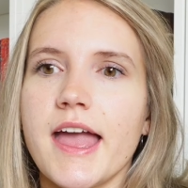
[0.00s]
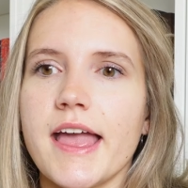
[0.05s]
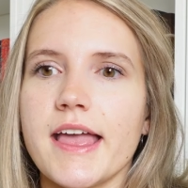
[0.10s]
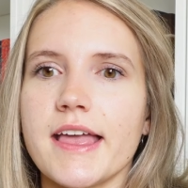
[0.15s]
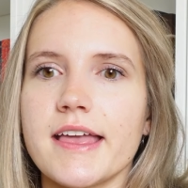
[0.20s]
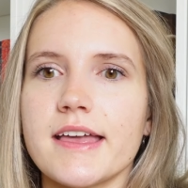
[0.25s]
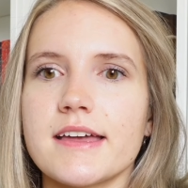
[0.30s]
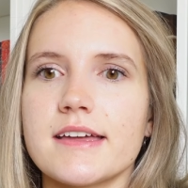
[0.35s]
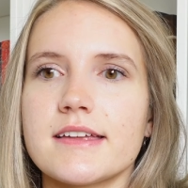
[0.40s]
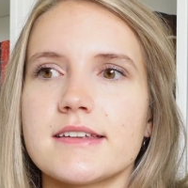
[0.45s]

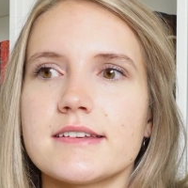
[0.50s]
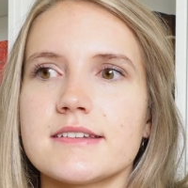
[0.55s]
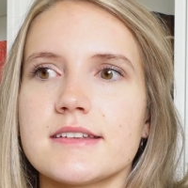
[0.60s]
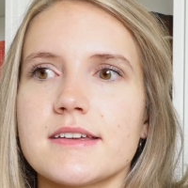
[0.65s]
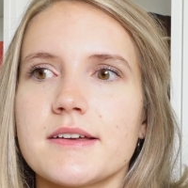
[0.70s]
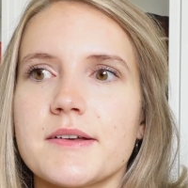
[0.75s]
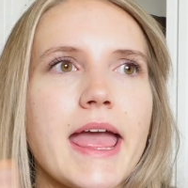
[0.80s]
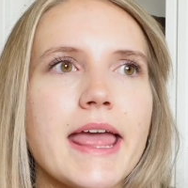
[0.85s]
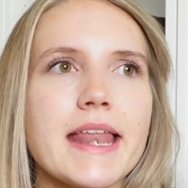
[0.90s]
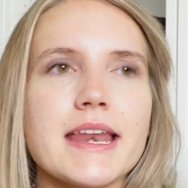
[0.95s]
and
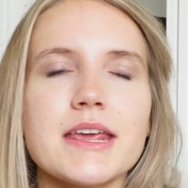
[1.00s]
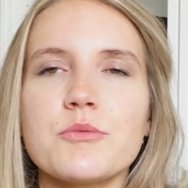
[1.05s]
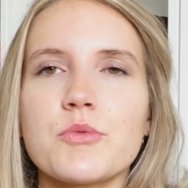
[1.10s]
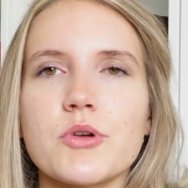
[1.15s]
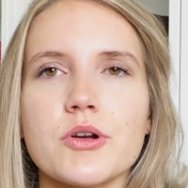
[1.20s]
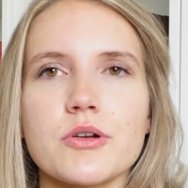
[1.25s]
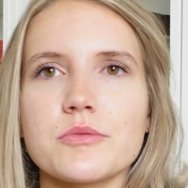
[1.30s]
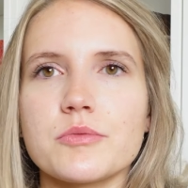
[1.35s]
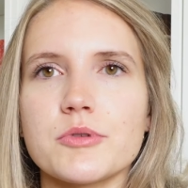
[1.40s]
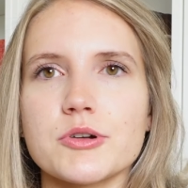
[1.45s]
any
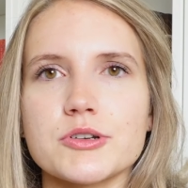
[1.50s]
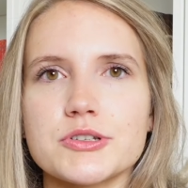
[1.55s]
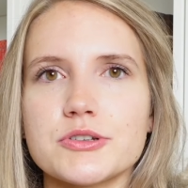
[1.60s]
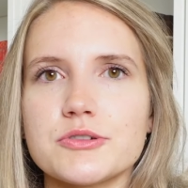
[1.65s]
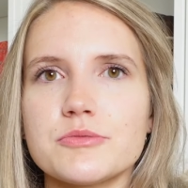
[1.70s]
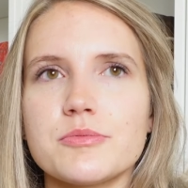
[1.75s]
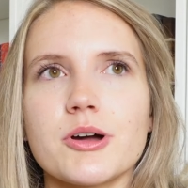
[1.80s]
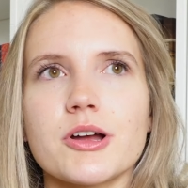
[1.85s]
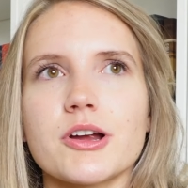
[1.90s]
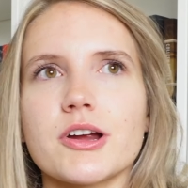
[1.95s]
World War
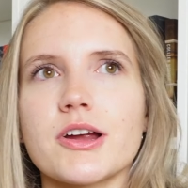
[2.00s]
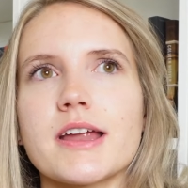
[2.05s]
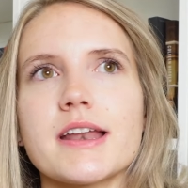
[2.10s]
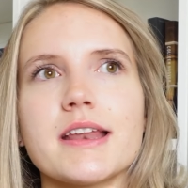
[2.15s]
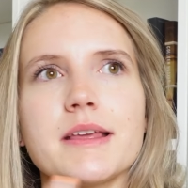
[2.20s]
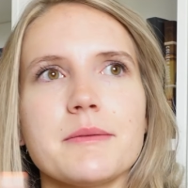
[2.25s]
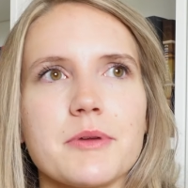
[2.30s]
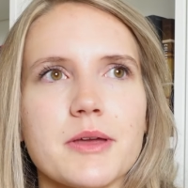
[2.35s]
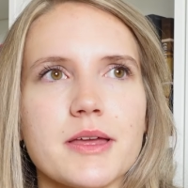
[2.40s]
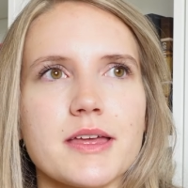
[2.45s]
II book or
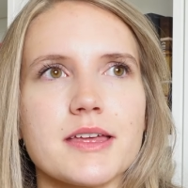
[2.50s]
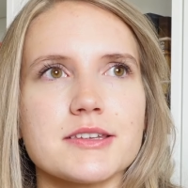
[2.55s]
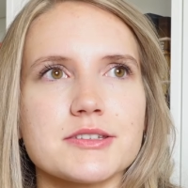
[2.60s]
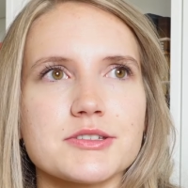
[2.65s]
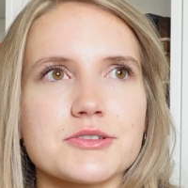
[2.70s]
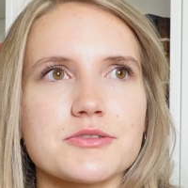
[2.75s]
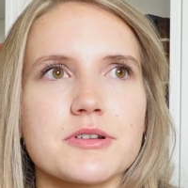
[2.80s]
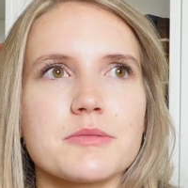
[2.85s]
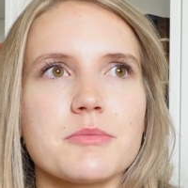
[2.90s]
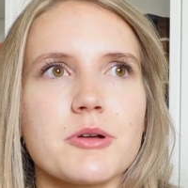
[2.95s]
any
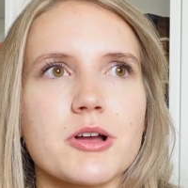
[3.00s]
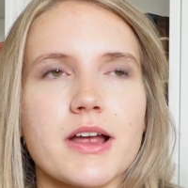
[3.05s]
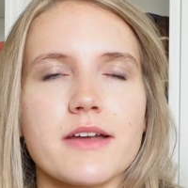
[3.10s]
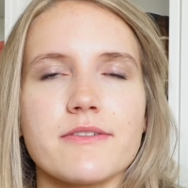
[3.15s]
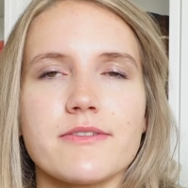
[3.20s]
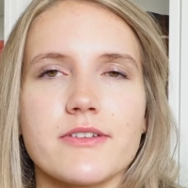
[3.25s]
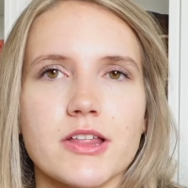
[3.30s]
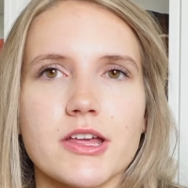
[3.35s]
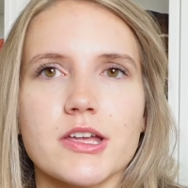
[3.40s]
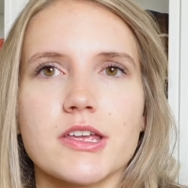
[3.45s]
history book I
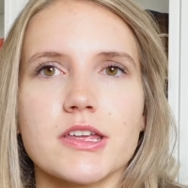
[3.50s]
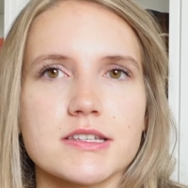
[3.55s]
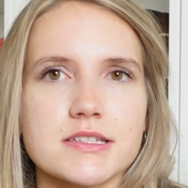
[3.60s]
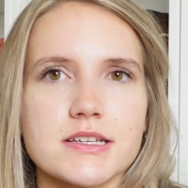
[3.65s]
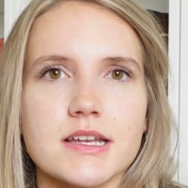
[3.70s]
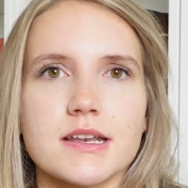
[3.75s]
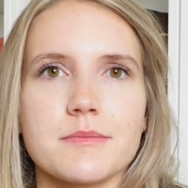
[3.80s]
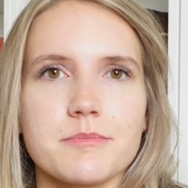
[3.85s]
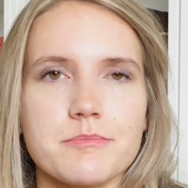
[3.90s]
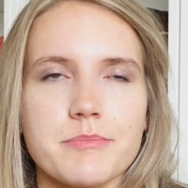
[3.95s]
feel like is
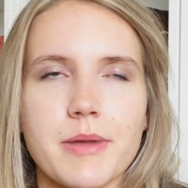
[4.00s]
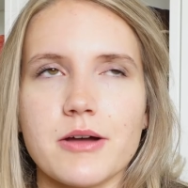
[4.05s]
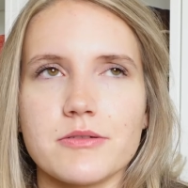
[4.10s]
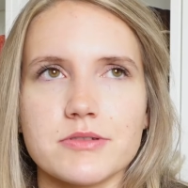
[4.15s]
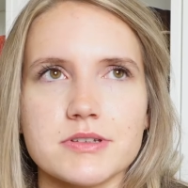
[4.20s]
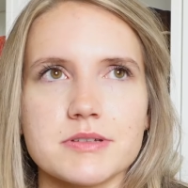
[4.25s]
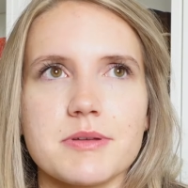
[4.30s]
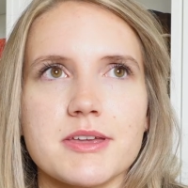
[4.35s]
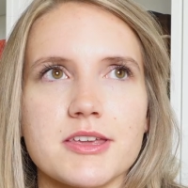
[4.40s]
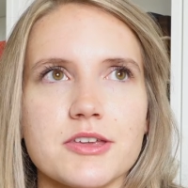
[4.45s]
gonna
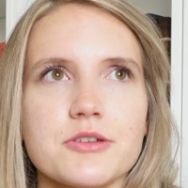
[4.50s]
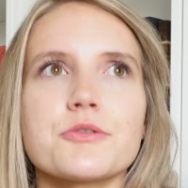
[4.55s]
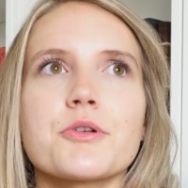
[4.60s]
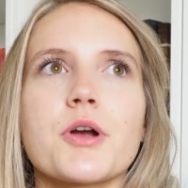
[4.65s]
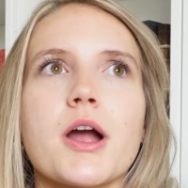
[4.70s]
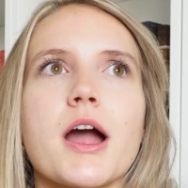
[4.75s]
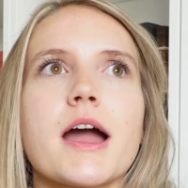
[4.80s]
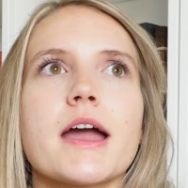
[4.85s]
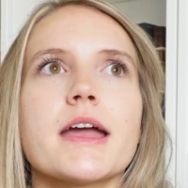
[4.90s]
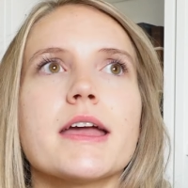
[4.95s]
bound to make you
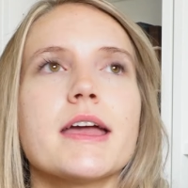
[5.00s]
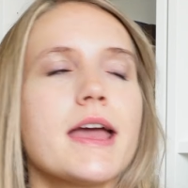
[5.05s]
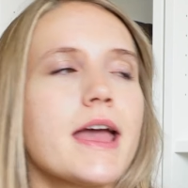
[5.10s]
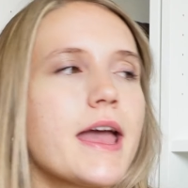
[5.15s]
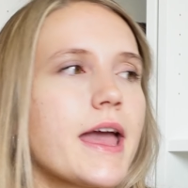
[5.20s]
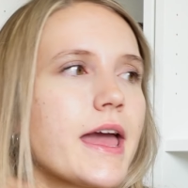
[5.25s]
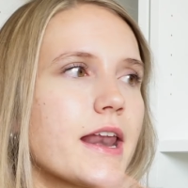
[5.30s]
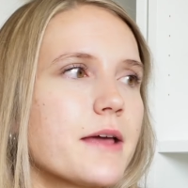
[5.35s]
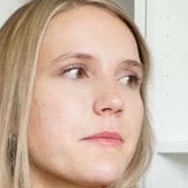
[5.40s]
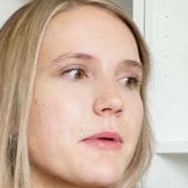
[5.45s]
cry
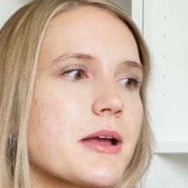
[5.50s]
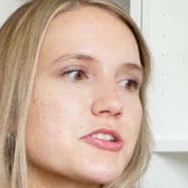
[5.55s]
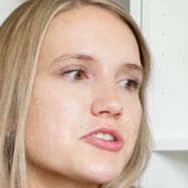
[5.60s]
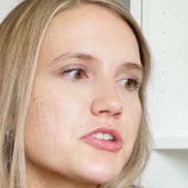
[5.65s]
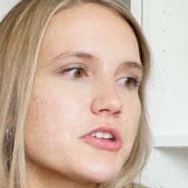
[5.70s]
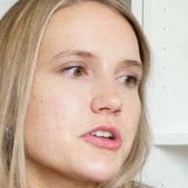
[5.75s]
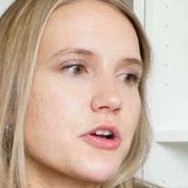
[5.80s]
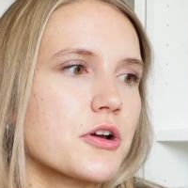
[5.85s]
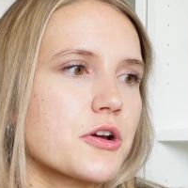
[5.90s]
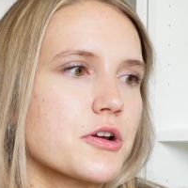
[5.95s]
and I'm
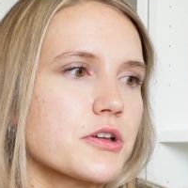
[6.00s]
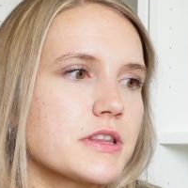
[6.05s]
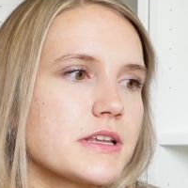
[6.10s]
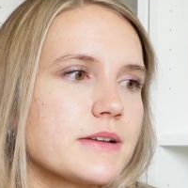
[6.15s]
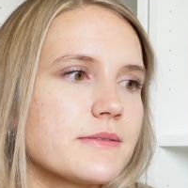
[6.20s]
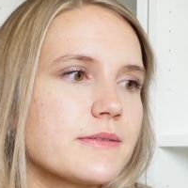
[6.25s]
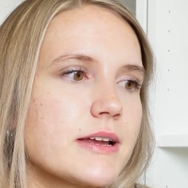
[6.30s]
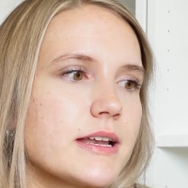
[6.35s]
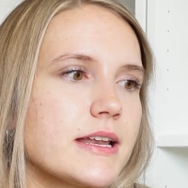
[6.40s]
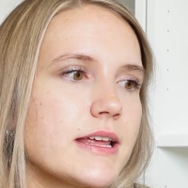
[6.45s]
actually
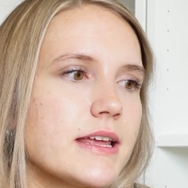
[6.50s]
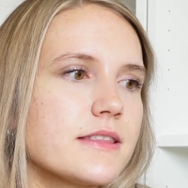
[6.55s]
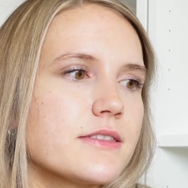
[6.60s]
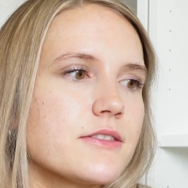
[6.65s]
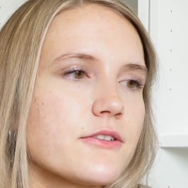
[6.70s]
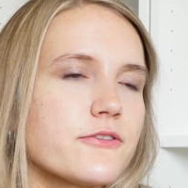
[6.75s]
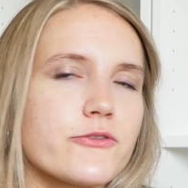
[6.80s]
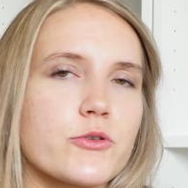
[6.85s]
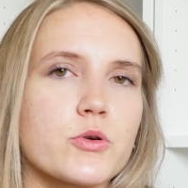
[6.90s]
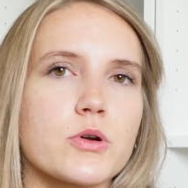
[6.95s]
currently reading
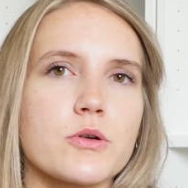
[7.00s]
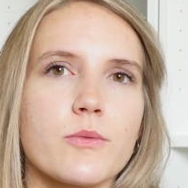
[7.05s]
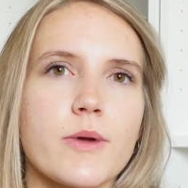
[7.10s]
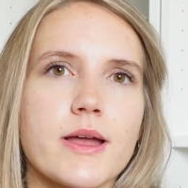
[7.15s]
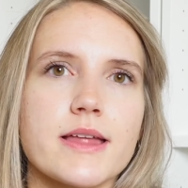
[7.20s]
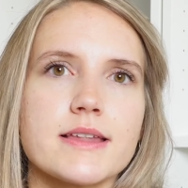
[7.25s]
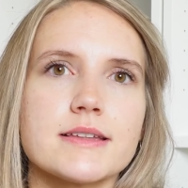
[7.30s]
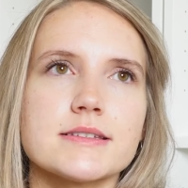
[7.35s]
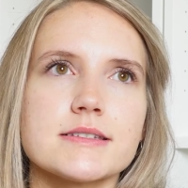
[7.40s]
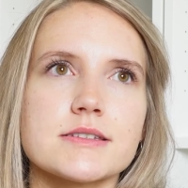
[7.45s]
The Four
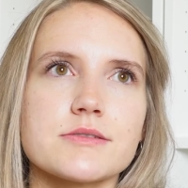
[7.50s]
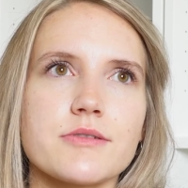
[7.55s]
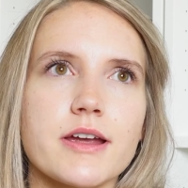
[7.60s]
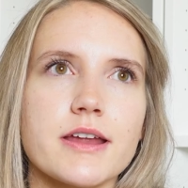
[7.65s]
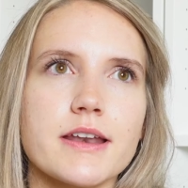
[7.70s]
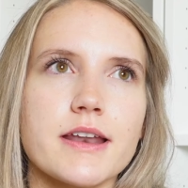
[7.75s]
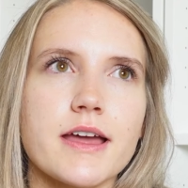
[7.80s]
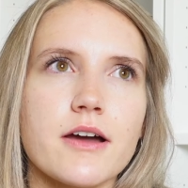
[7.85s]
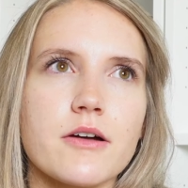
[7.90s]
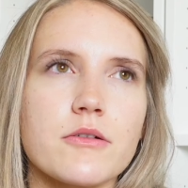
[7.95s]
Winds
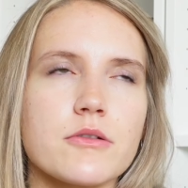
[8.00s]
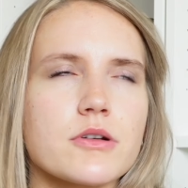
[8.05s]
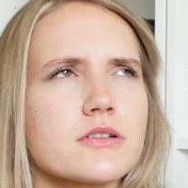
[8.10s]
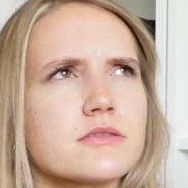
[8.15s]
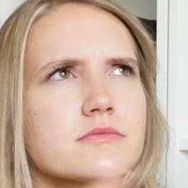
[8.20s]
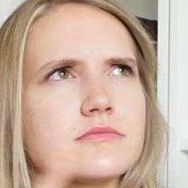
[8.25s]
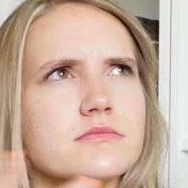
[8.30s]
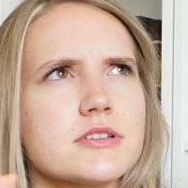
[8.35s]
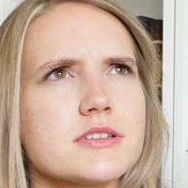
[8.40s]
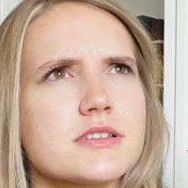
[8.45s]
right now
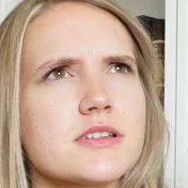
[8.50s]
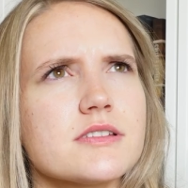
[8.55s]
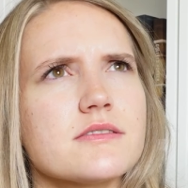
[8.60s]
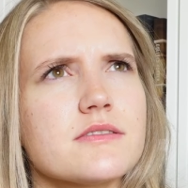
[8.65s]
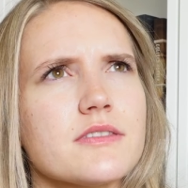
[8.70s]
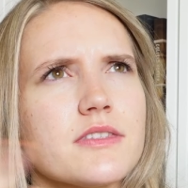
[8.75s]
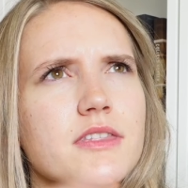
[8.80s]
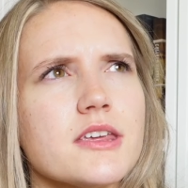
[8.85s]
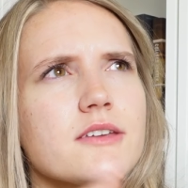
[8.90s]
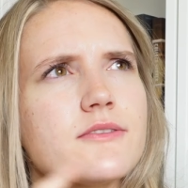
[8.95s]
or is it
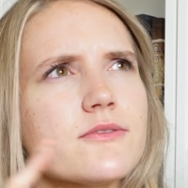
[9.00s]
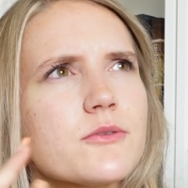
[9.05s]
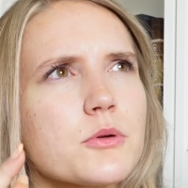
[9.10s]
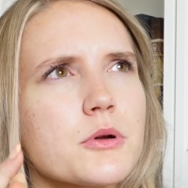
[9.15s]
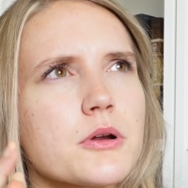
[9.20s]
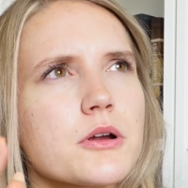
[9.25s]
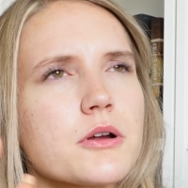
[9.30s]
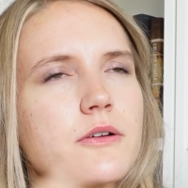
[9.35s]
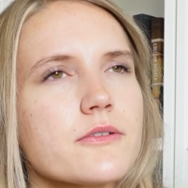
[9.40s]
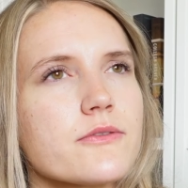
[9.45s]
The
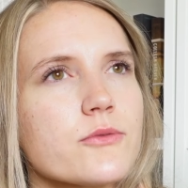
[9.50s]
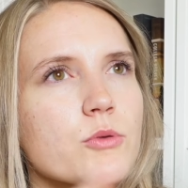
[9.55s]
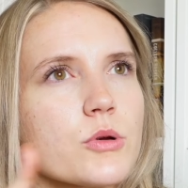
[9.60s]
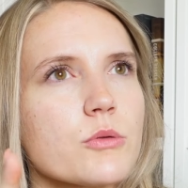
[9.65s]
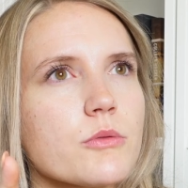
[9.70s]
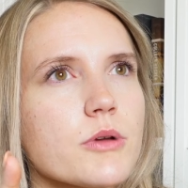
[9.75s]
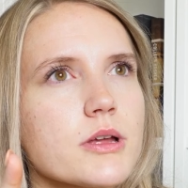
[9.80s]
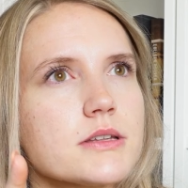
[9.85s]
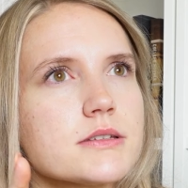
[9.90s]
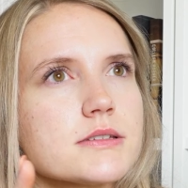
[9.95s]
Four or Four
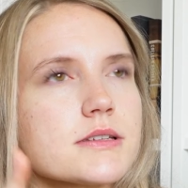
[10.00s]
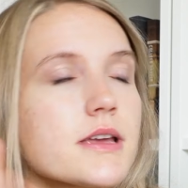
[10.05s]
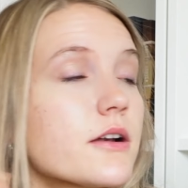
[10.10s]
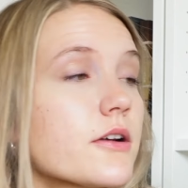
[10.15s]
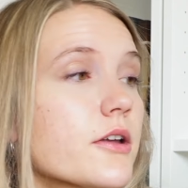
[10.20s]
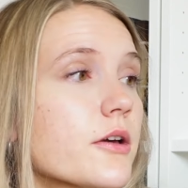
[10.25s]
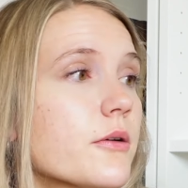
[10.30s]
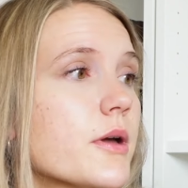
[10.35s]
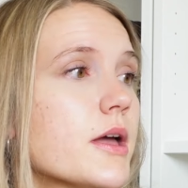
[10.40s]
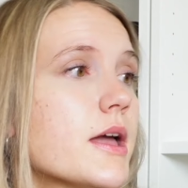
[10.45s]
Winds I
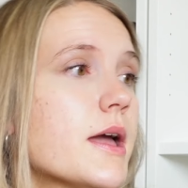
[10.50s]
don't know